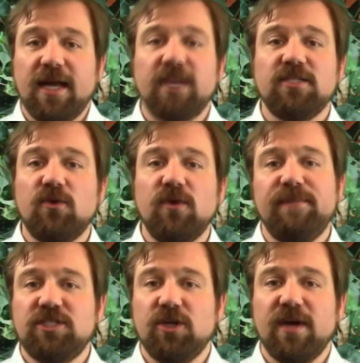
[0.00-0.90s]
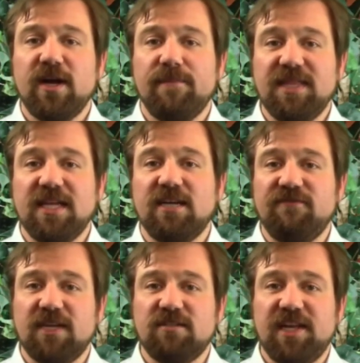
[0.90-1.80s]
and it's going to be showing up in that
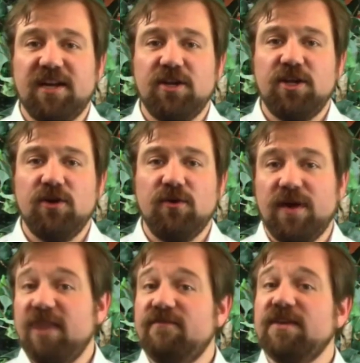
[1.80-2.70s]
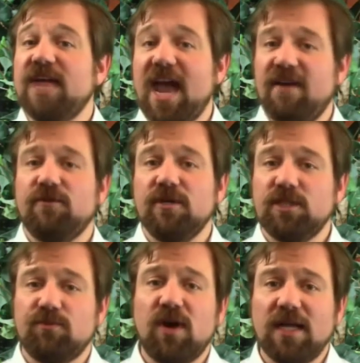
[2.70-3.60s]
effective dated queue. Even after it's
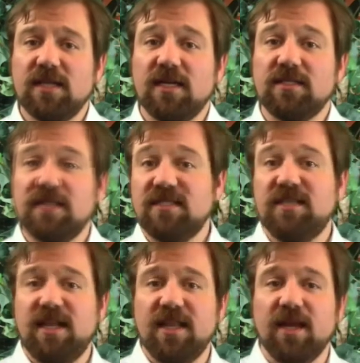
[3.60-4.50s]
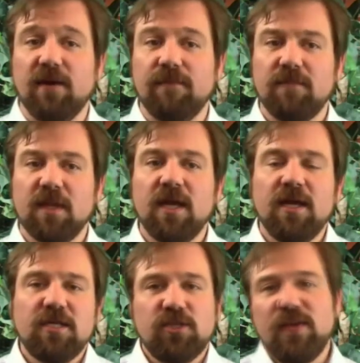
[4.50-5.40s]
processed, it's sitting there.
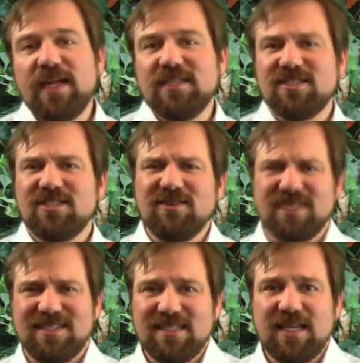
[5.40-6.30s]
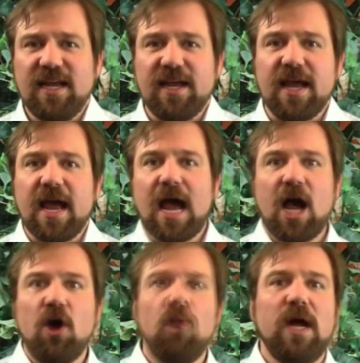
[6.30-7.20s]
So we can start to see
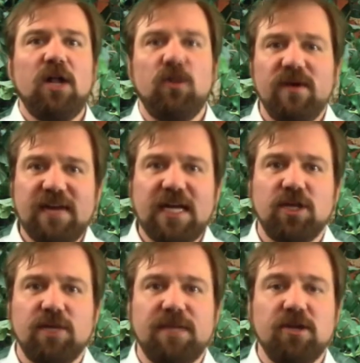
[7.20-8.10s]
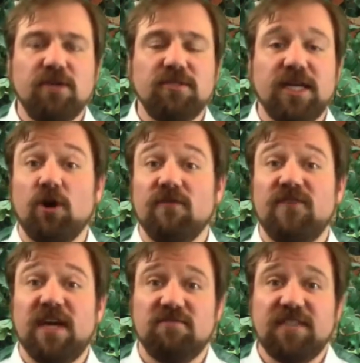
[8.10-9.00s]
how well we've actually been using our
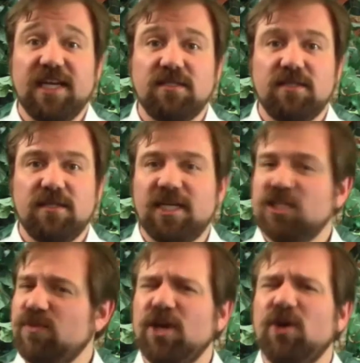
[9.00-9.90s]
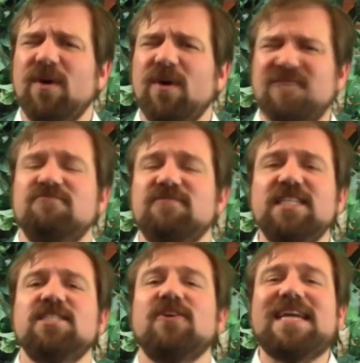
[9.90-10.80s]
effective dates. As we know, effective
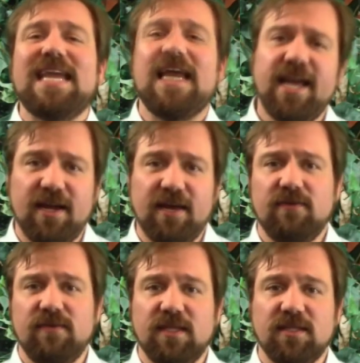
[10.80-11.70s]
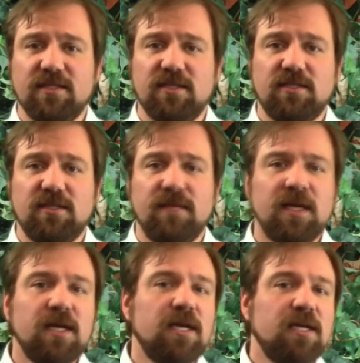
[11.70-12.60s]
dates are king within the system.
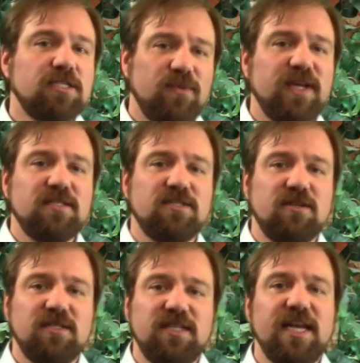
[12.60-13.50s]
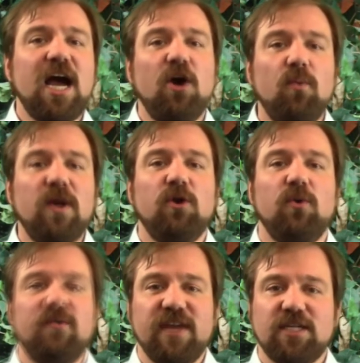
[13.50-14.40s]
So we can start to see how well
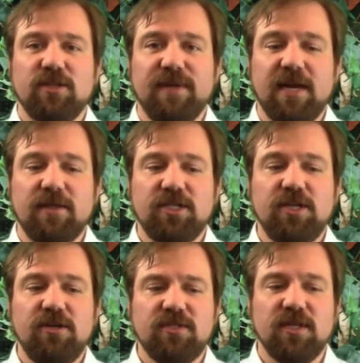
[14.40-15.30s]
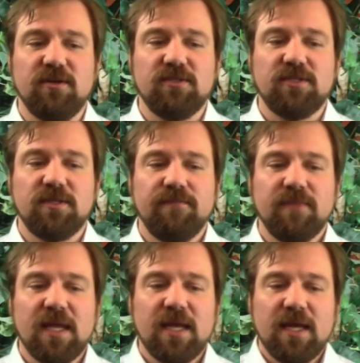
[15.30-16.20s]
we've actually been able to use those.
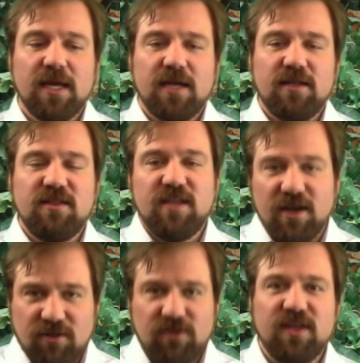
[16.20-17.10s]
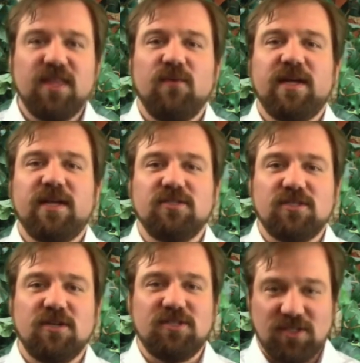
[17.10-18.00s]
The other thing that we can
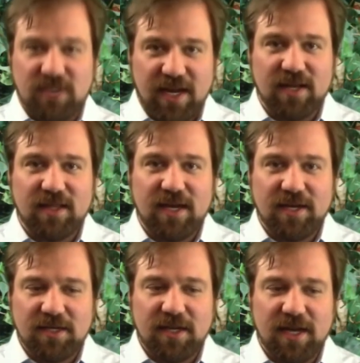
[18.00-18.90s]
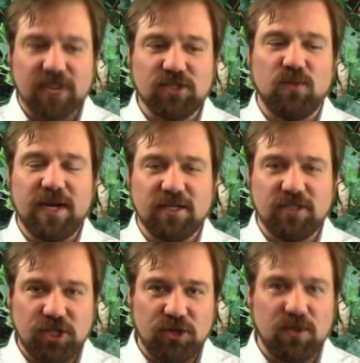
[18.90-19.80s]
start to see on that is we
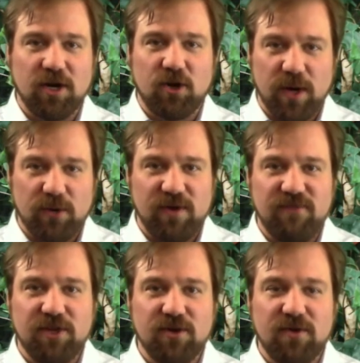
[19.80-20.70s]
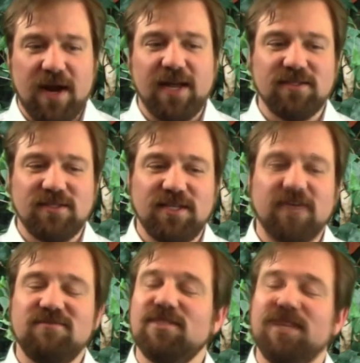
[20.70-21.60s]
can do a quick review and
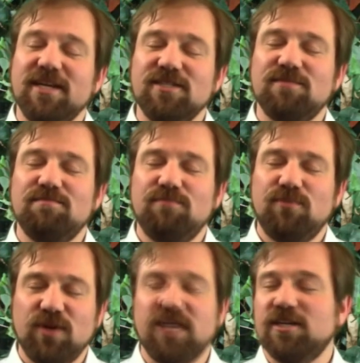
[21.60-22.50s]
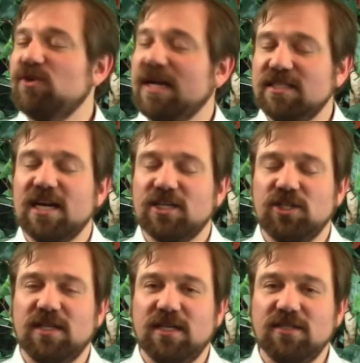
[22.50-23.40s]
see if somebody has put in a
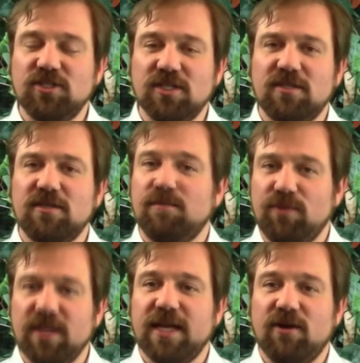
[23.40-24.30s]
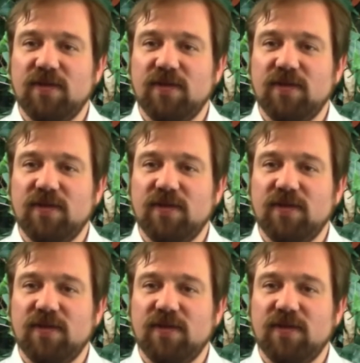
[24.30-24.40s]
transaction that is just completely